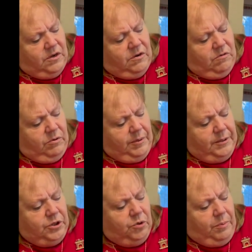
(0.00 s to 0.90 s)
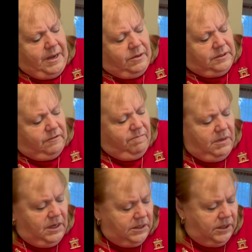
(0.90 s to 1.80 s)
with the 2 pounds of
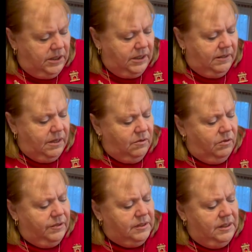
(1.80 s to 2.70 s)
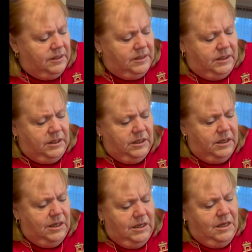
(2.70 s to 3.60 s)
meat and then all the seasoning.
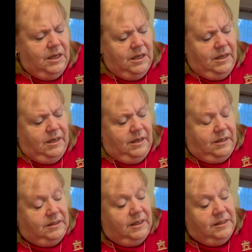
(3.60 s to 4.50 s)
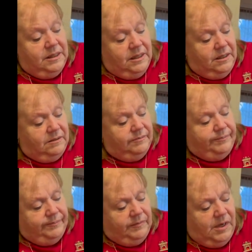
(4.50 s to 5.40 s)
And as I said,
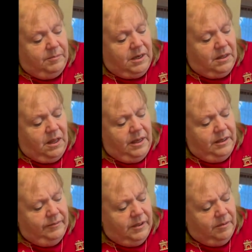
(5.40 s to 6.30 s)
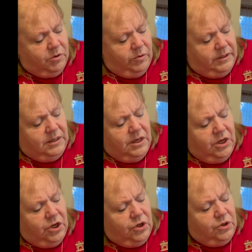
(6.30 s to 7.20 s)
I'm not lying. I am going
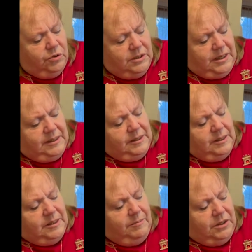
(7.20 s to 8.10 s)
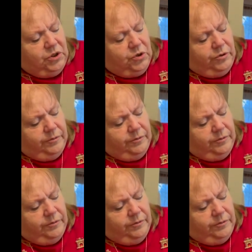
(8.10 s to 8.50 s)
to taste this mixture